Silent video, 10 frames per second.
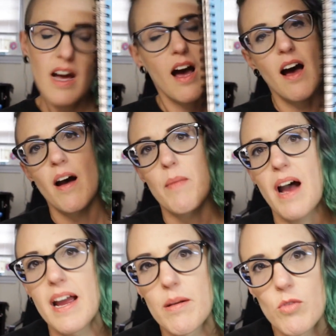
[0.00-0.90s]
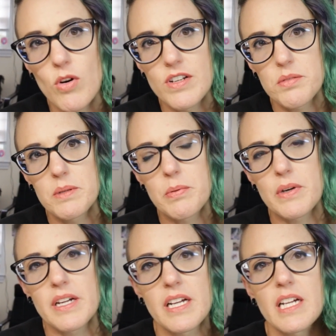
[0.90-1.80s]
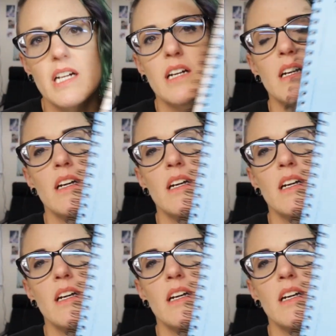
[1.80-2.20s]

Um, I am going to be putting